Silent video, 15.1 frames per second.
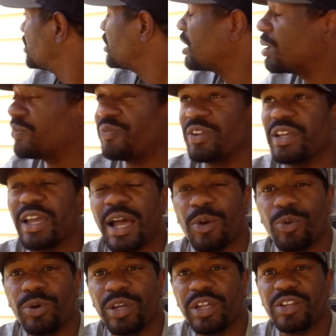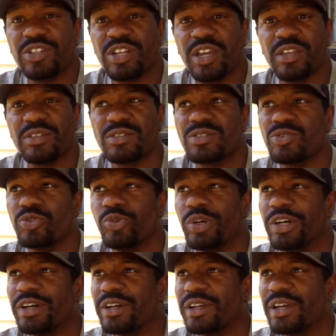hopefully I will get a chance
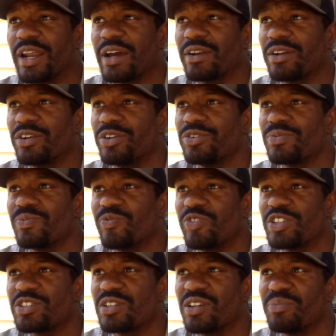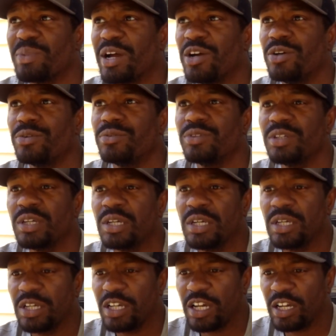to get out here and do some fishing of my
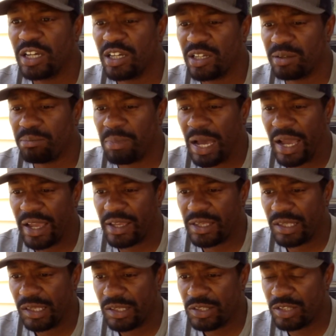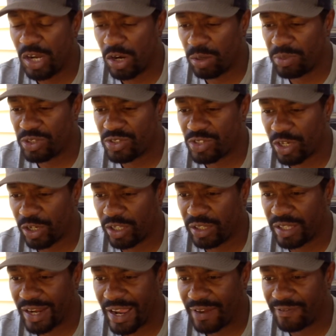own. My tournament circuit
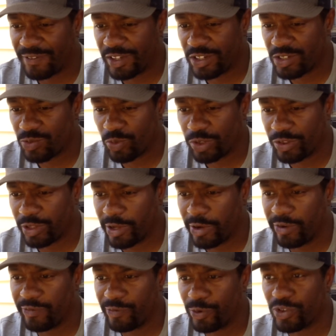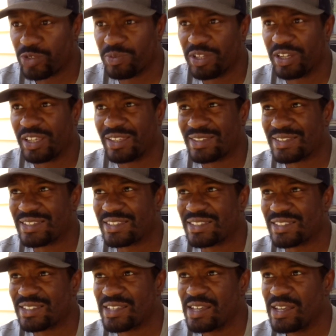that I fish with law enforcement
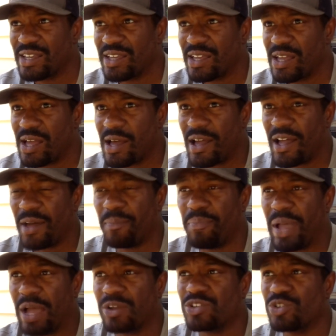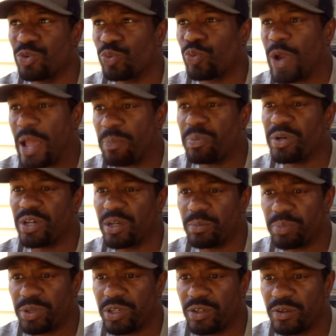is about to wrap up
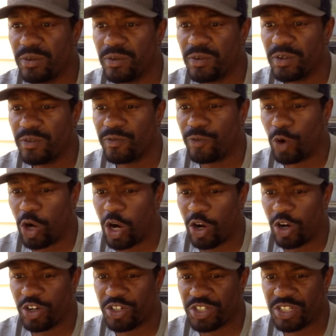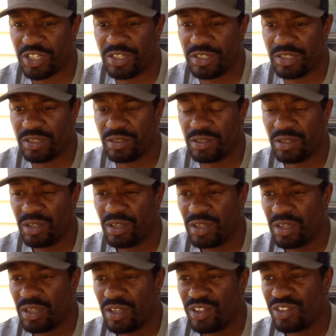for our season,
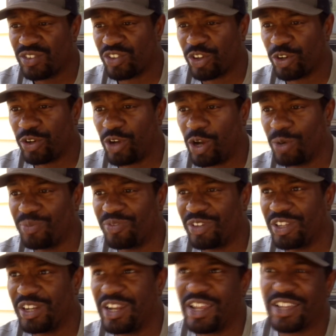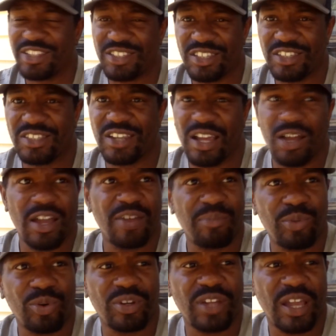so hopefully next season I'll have
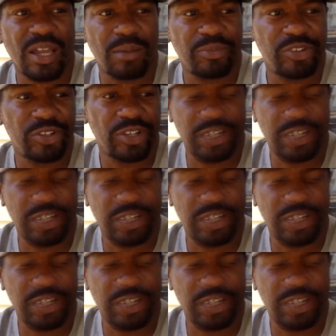more time to